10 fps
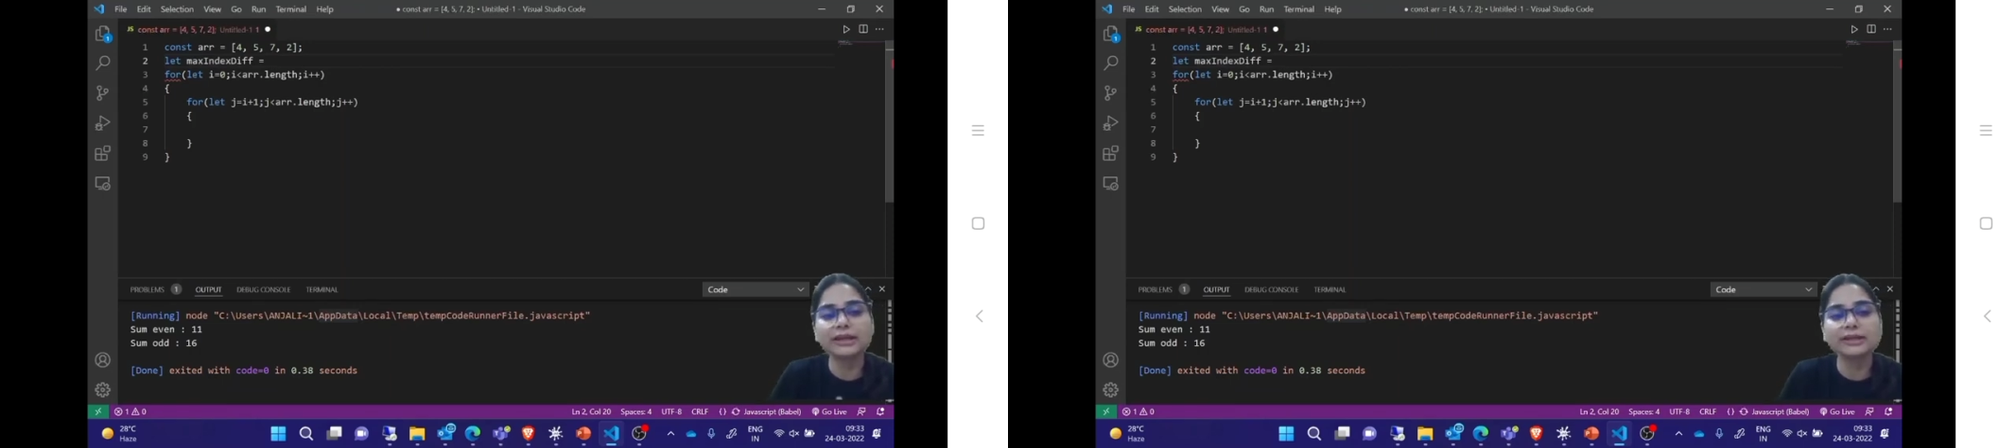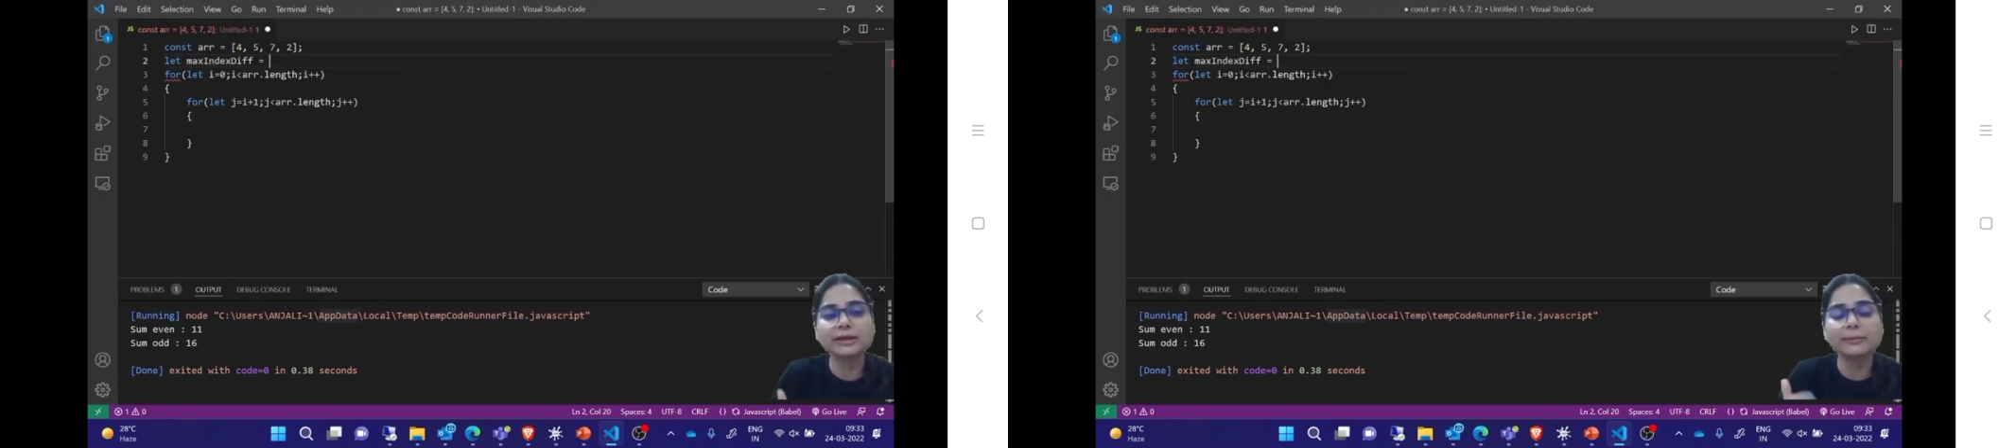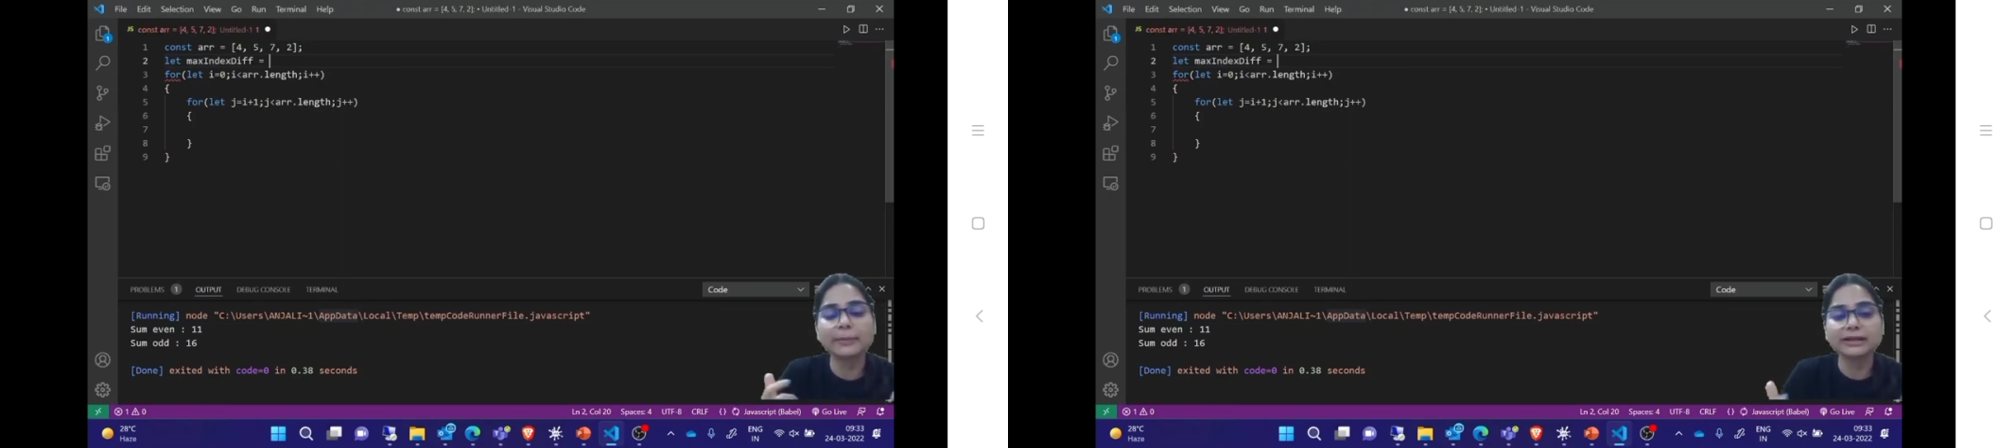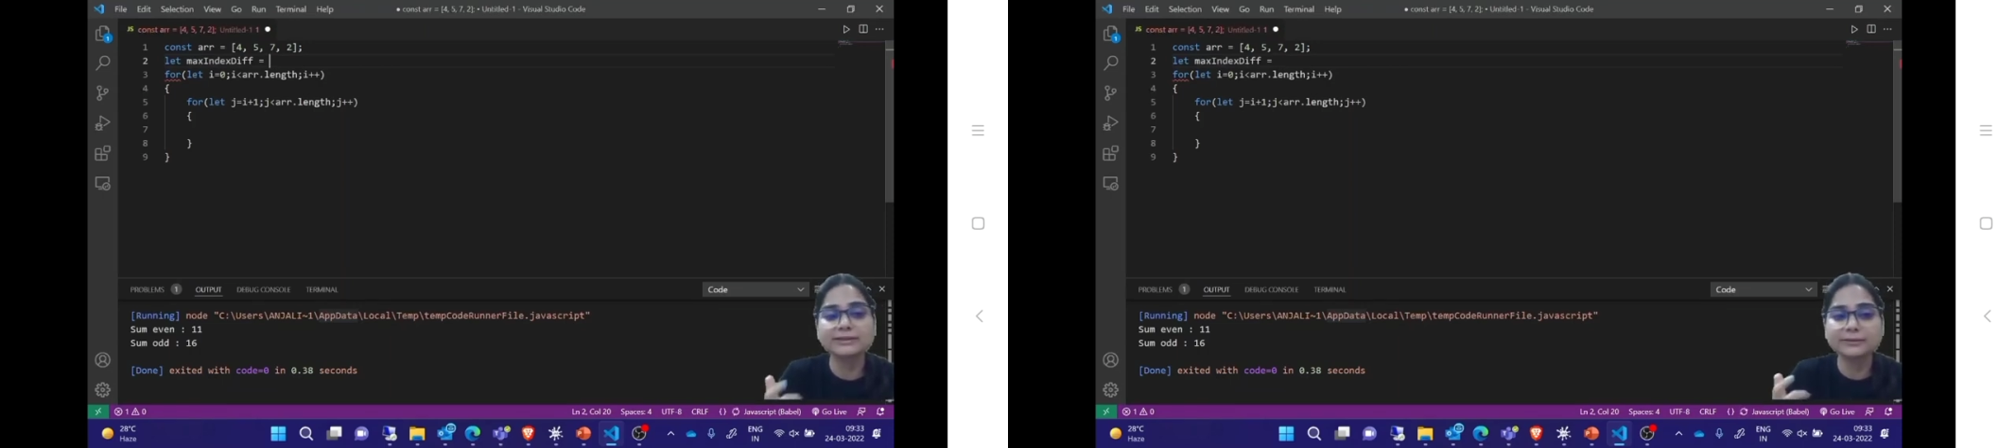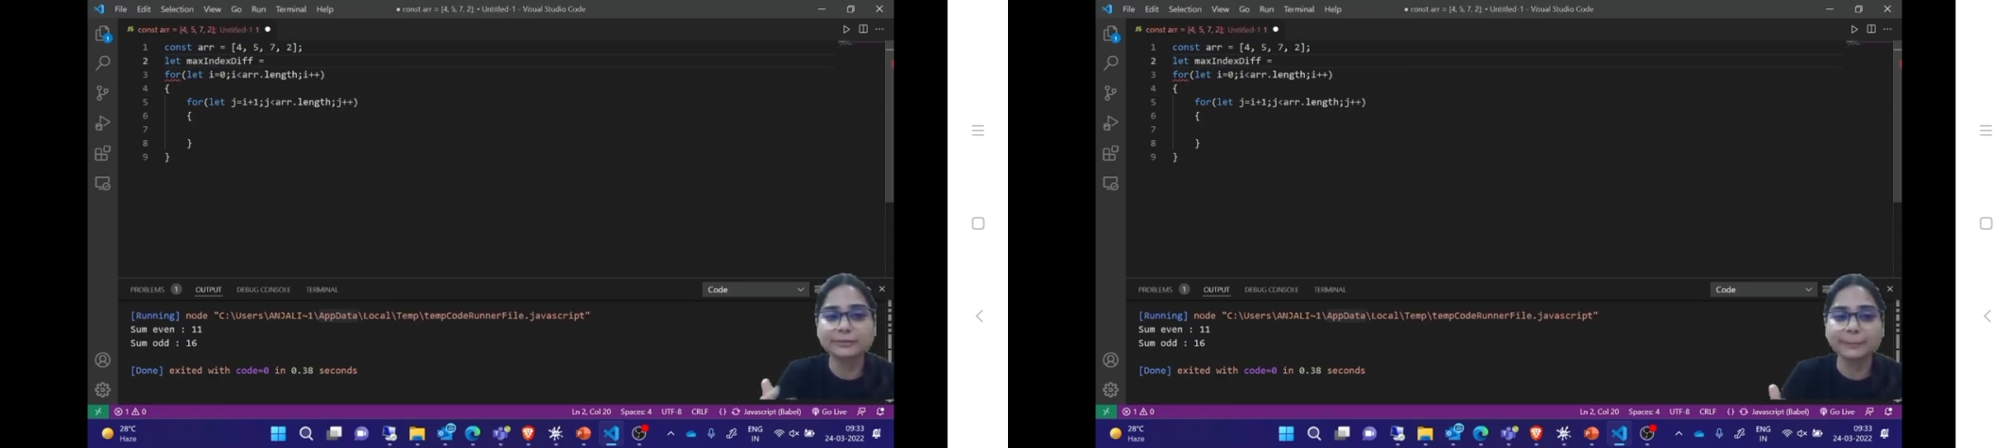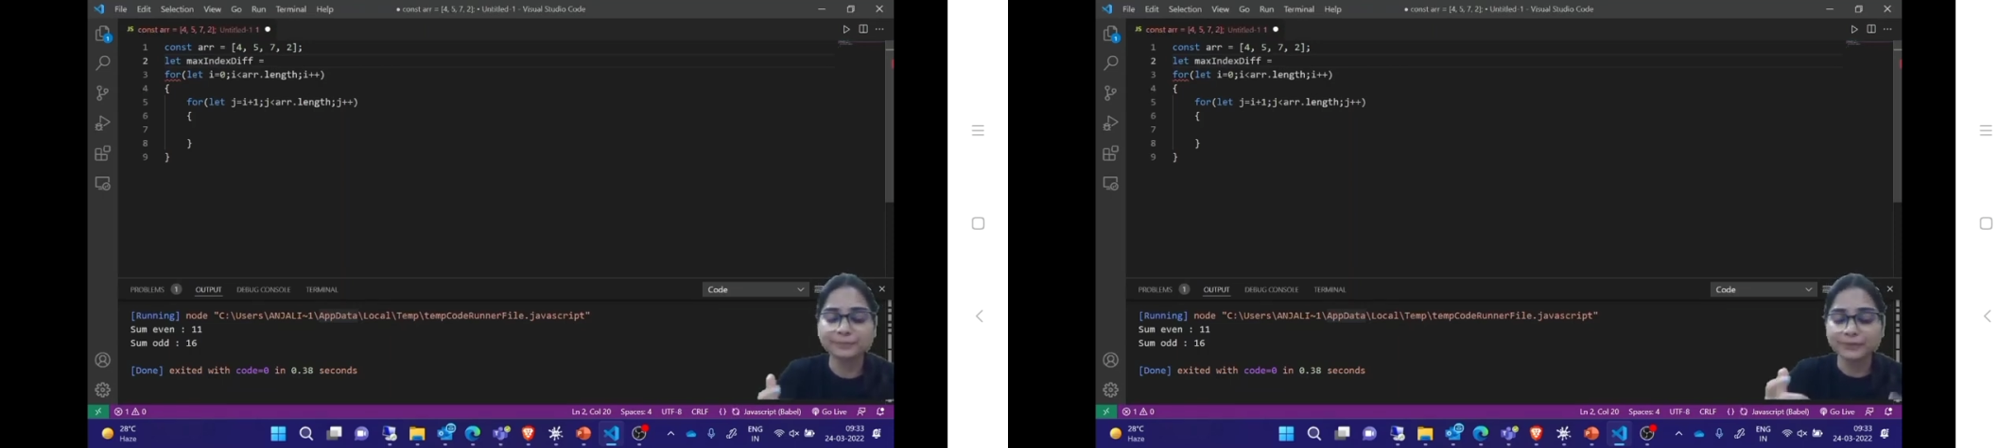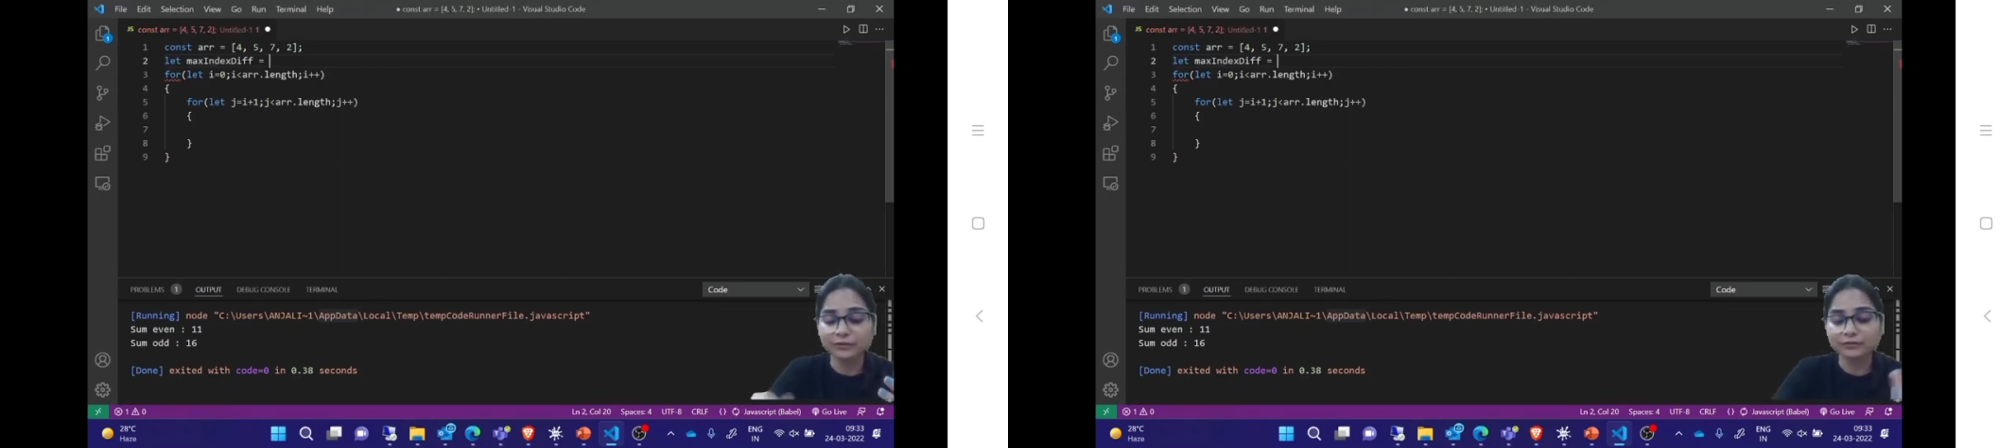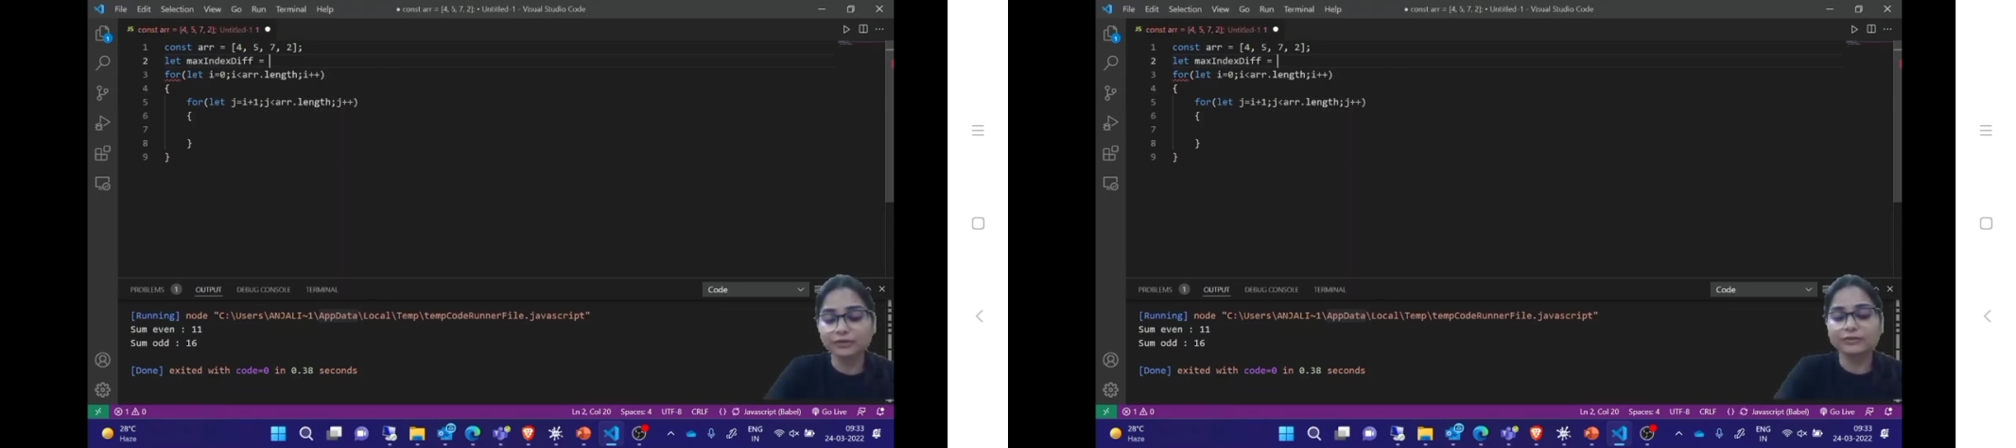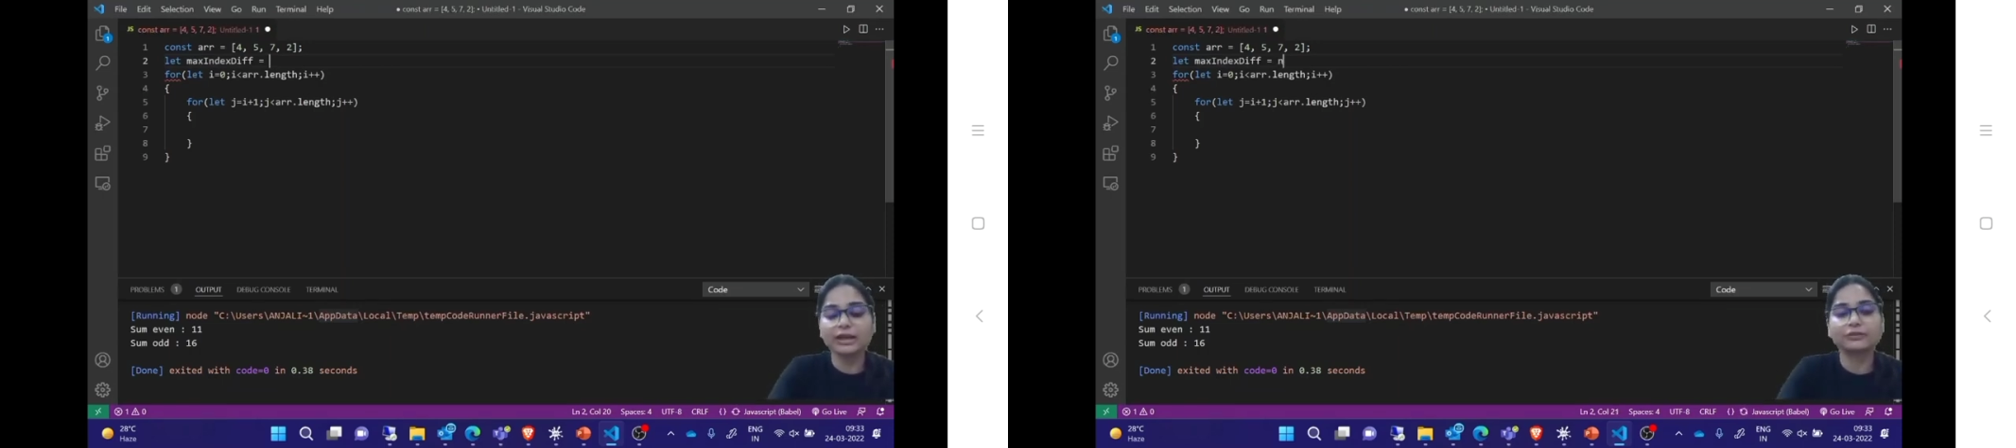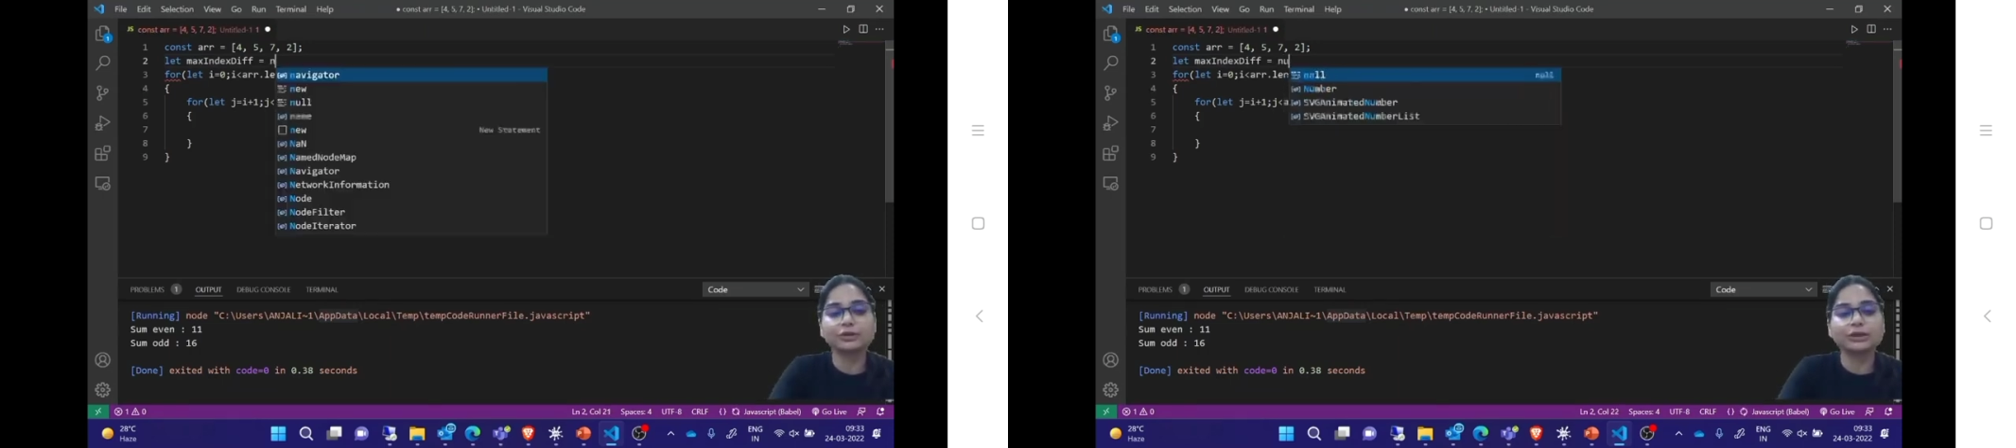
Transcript: anything maximum, we will have to